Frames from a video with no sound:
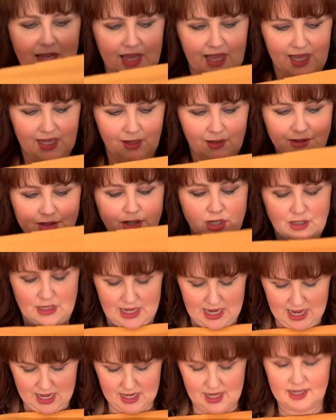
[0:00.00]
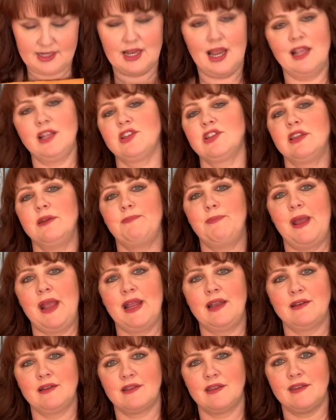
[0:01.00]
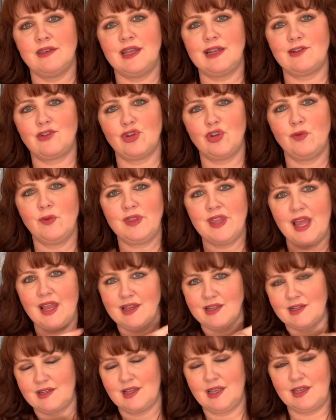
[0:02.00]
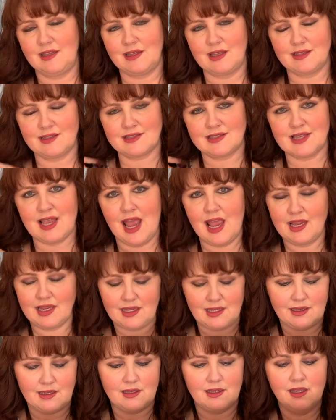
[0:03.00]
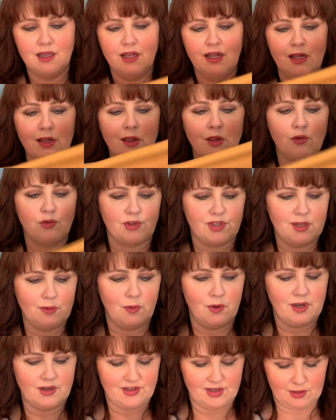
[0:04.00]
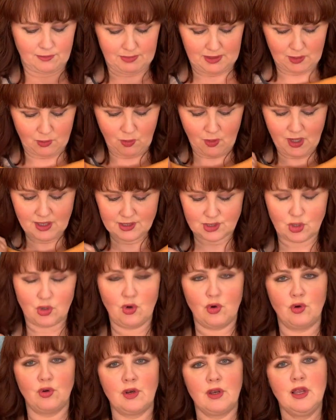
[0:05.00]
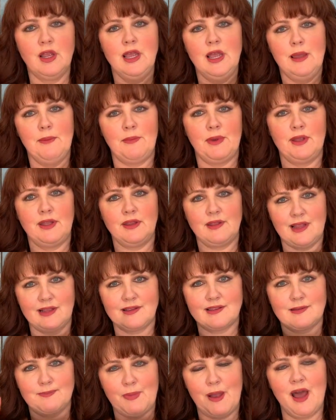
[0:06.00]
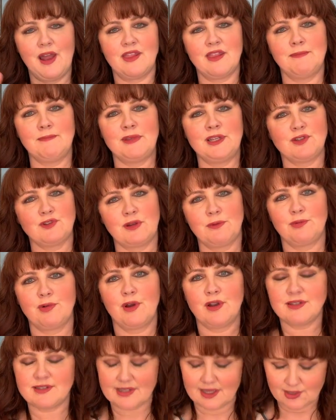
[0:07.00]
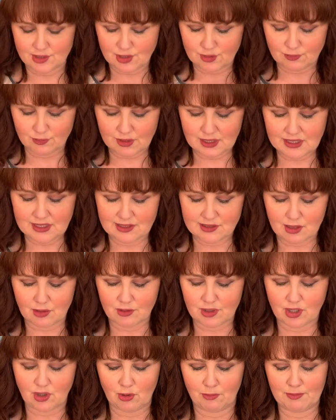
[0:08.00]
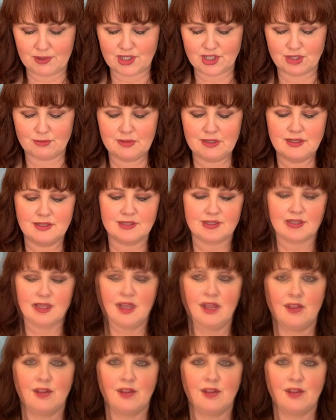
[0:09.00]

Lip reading: And I'll show you how to attach the band to the neck too without getting that saggy look. You want it to be quite taut, but that's part of the measuring process. You really need to look at your measurements.